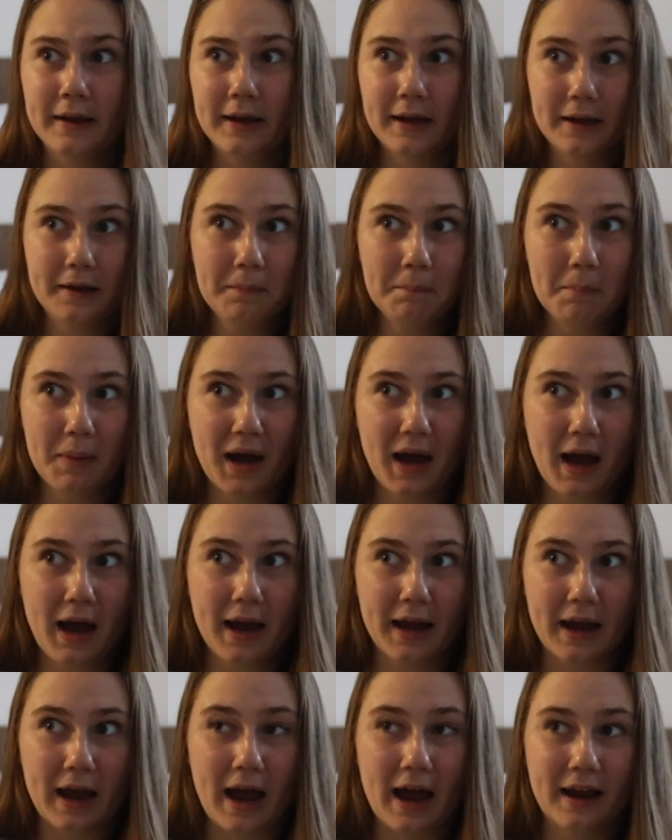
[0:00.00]
In
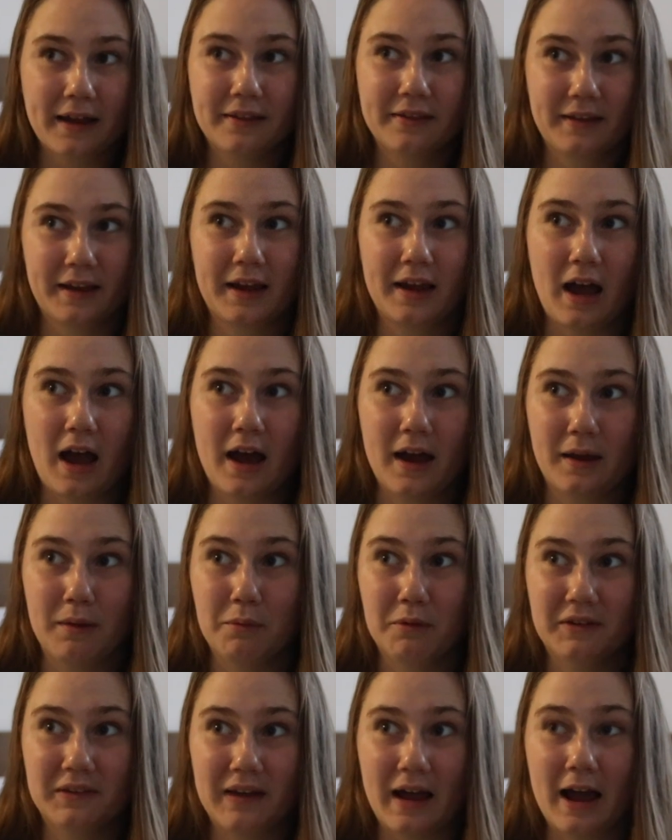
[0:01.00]
Pai, I think I
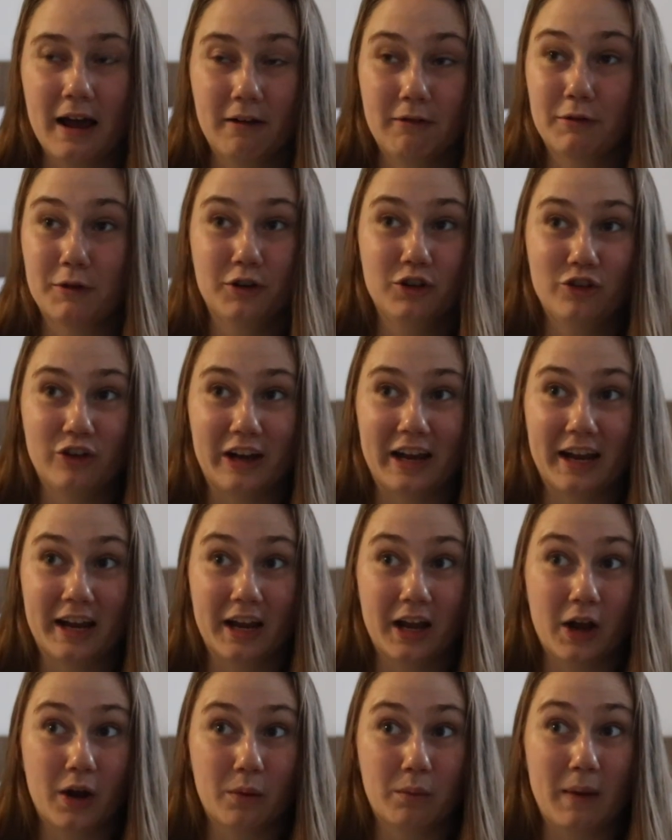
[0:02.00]
was
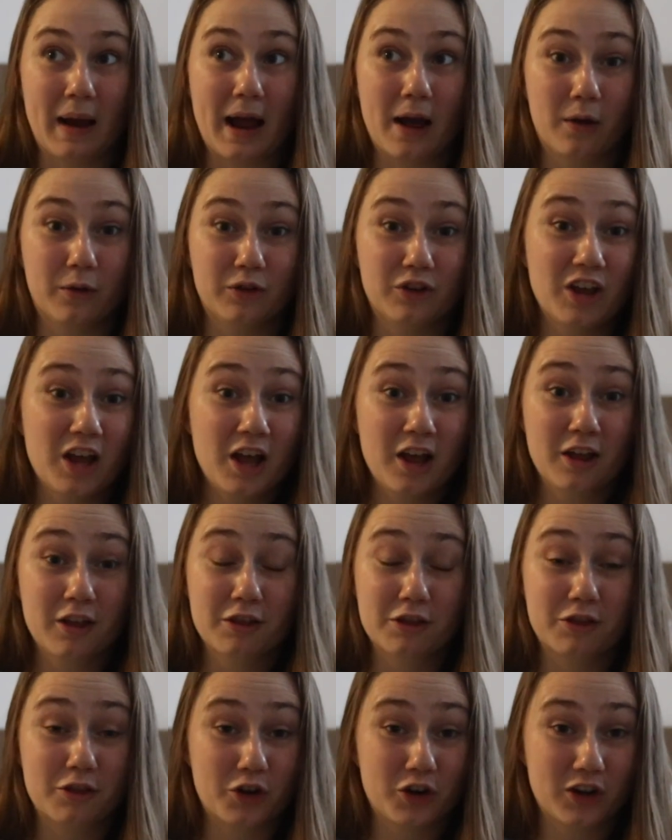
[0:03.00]
averaging around
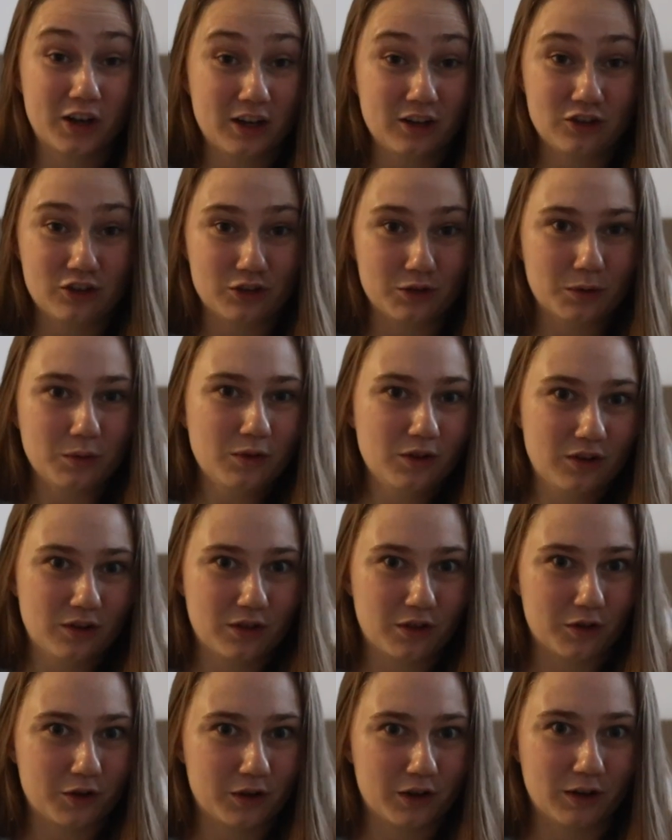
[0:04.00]
$32 to
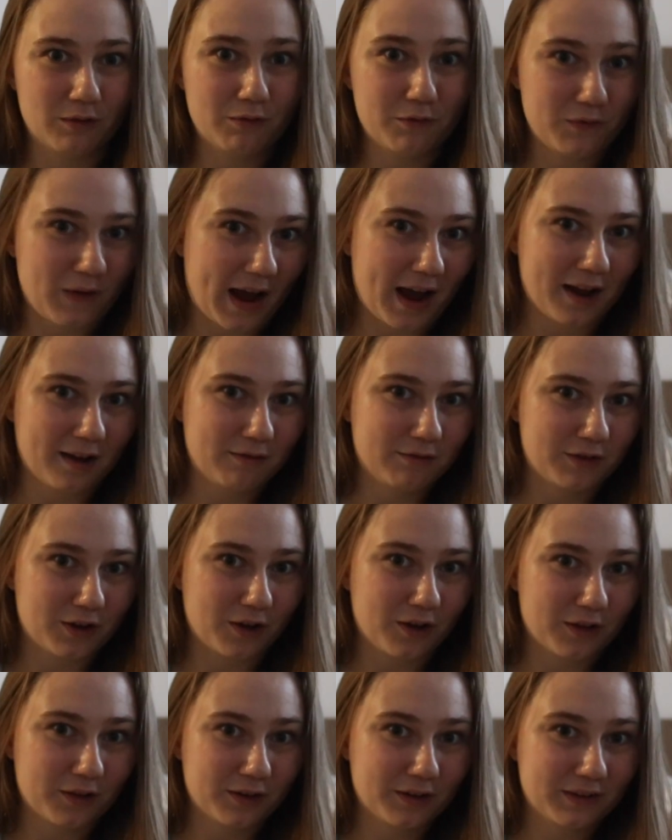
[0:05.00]

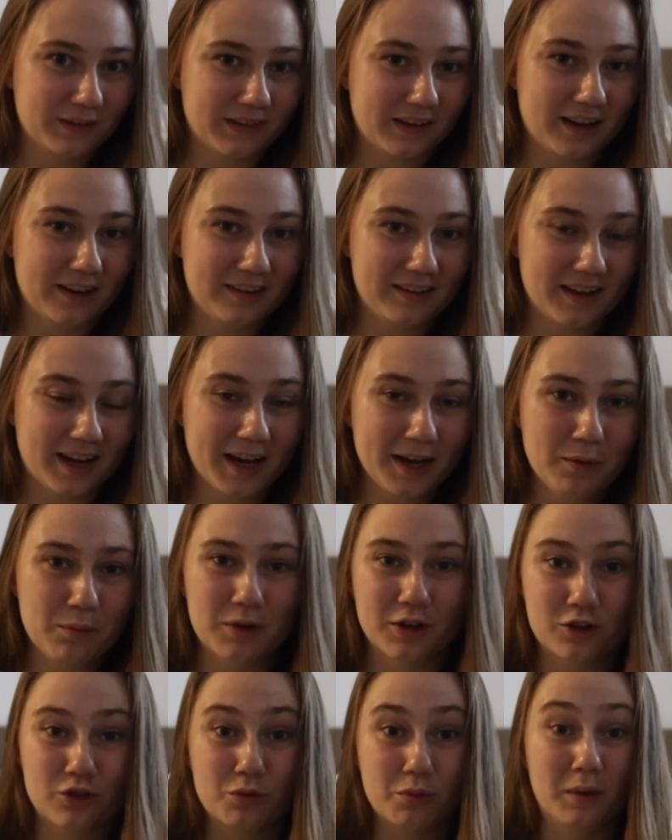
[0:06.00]
$35 a day,
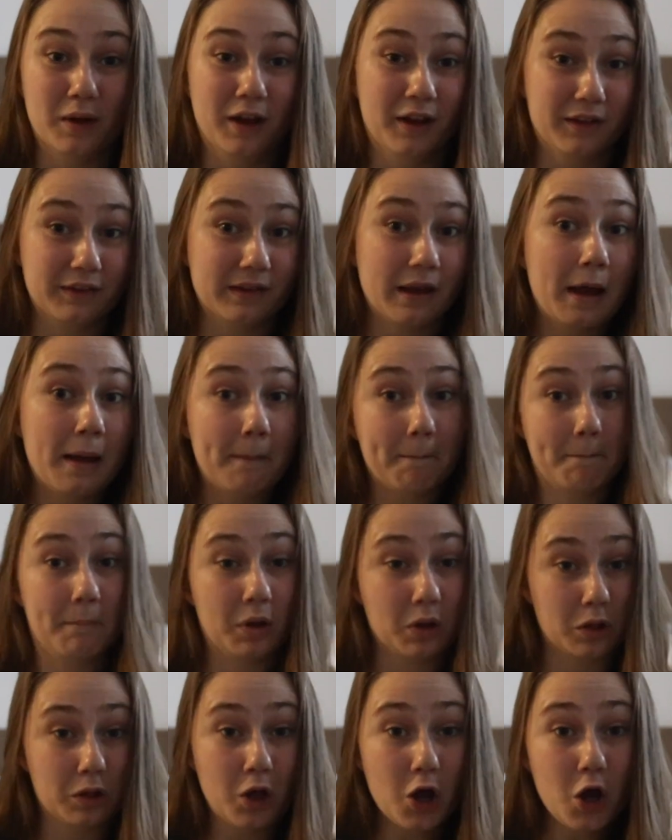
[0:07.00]
which was
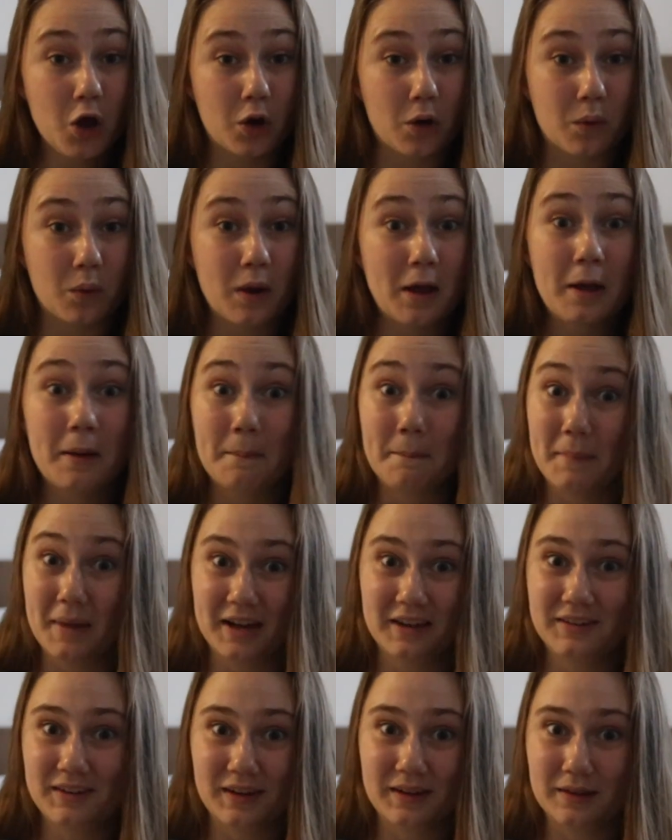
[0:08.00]
below my
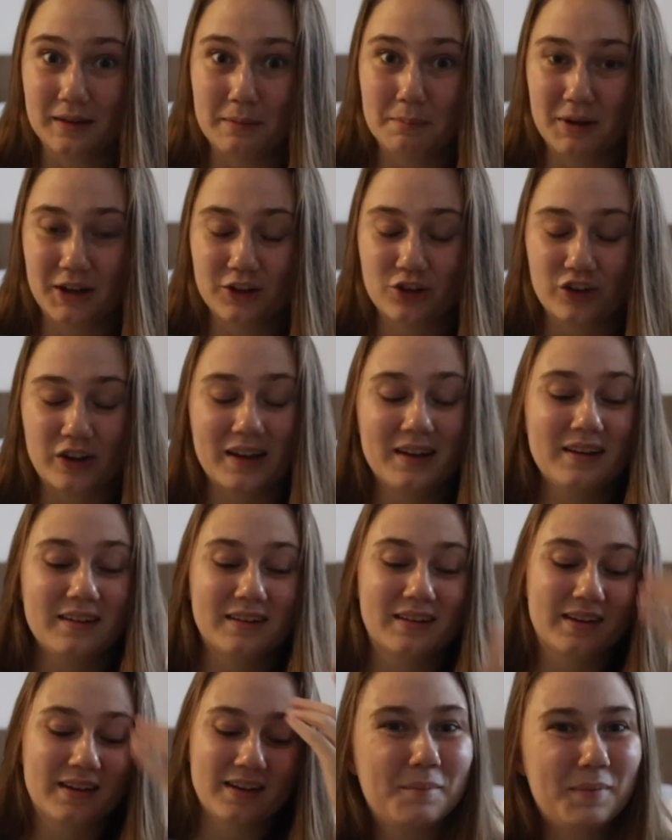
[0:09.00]
daily
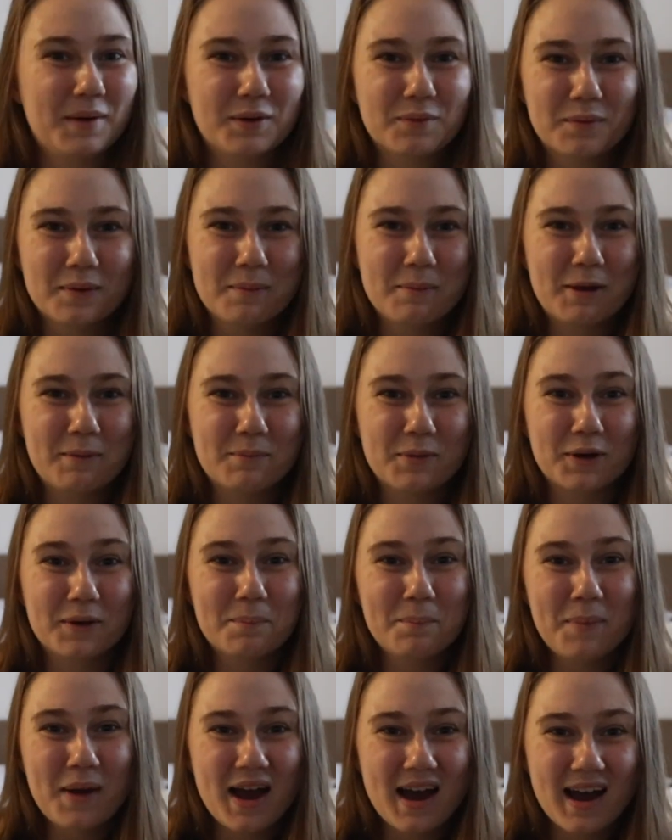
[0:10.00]
budget. But remember,
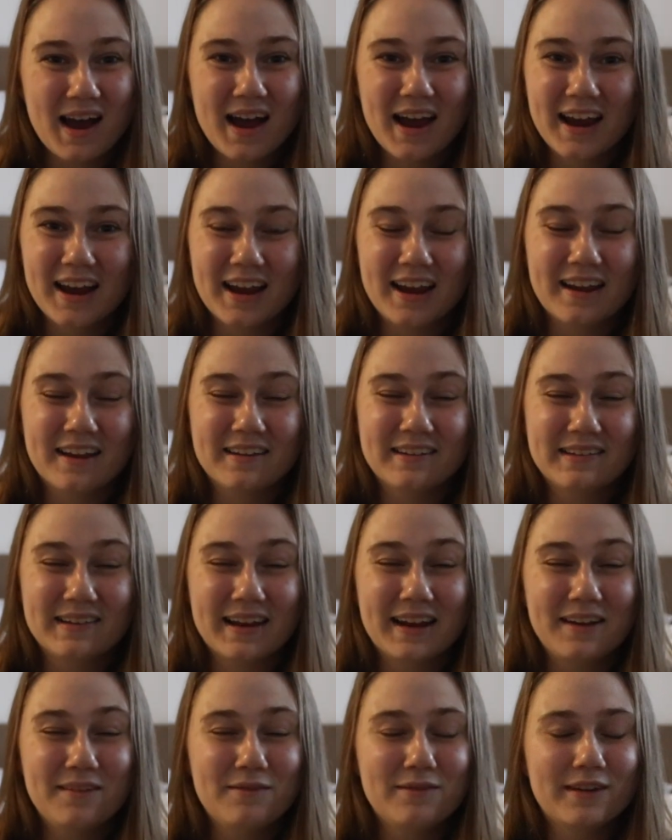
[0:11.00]
Pai is
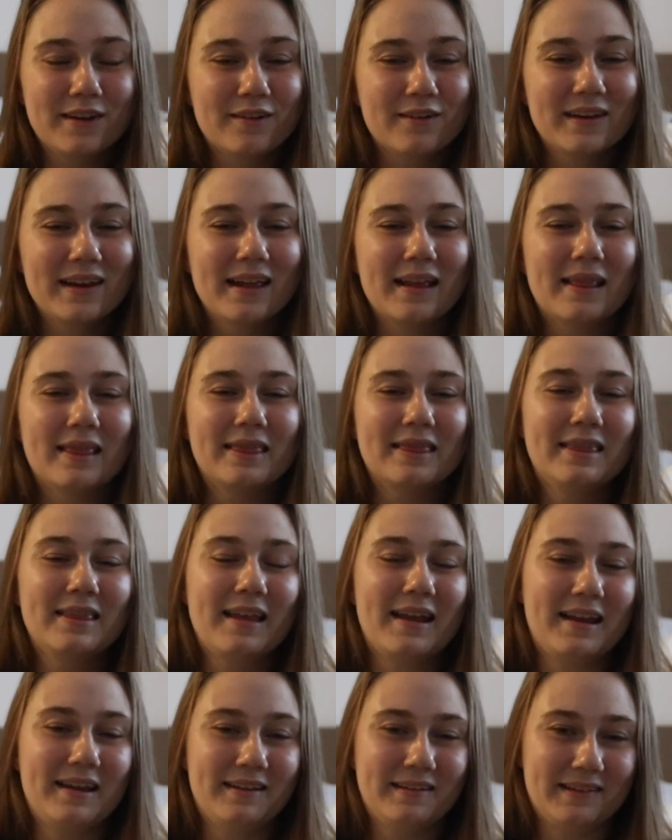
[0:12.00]
a very
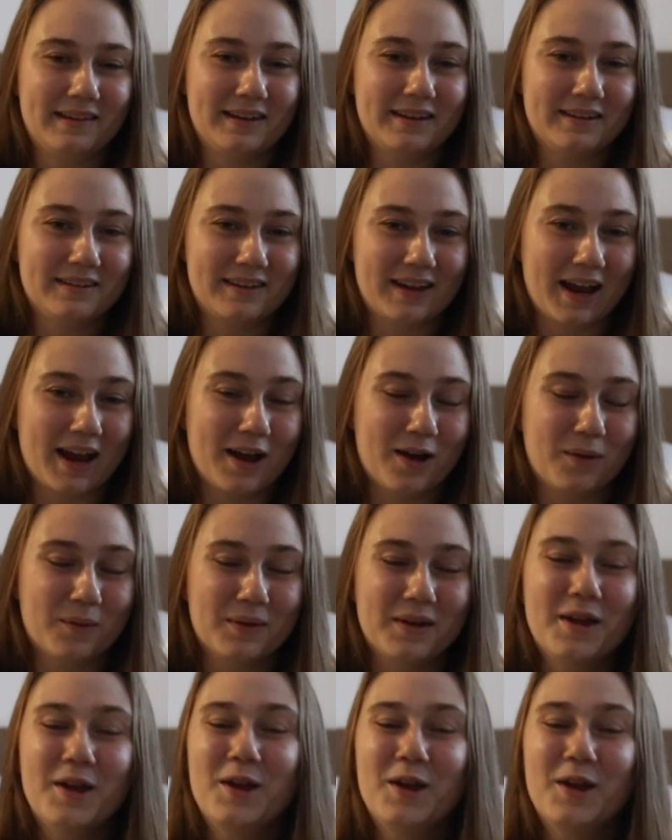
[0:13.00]
lazy town.